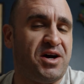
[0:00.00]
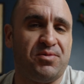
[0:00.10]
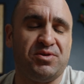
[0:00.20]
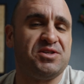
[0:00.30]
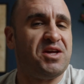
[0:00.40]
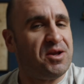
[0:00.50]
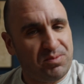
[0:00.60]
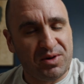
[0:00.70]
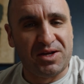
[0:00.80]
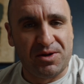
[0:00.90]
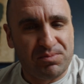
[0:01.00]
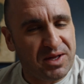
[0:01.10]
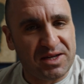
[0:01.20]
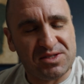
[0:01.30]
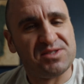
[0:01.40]
which get it pretty
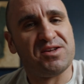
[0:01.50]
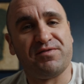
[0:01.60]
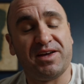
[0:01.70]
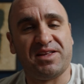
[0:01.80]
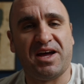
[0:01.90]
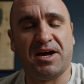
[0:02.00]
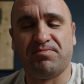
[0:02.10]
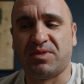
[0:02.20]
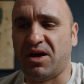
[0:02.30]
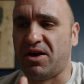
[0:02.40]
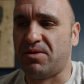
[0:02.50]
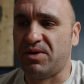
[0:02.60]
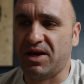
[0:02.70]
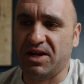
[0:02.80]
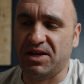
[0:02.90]
complex and stuff like that.
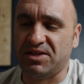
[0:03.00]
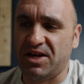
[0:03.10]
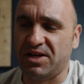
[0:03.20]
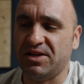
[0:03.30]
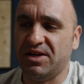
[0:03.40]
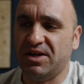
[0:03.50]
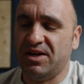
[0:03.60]
But n8n